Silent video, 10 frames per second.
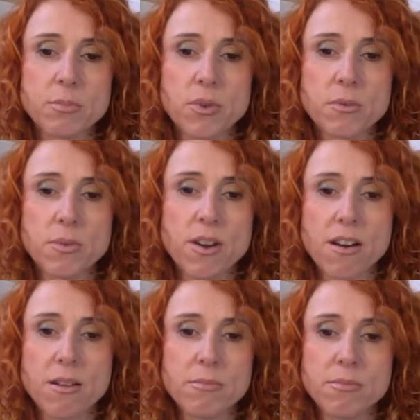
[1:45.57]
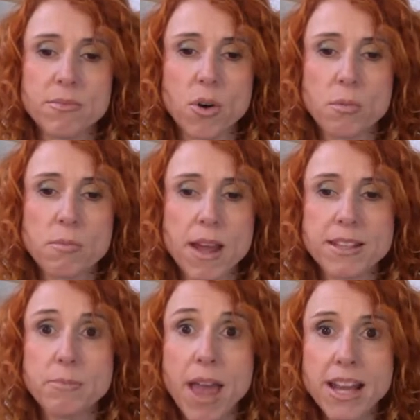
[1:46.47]
point where I'm not
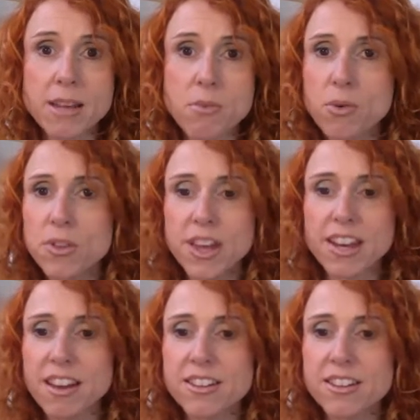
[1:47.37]
prepared to pay anymore, then I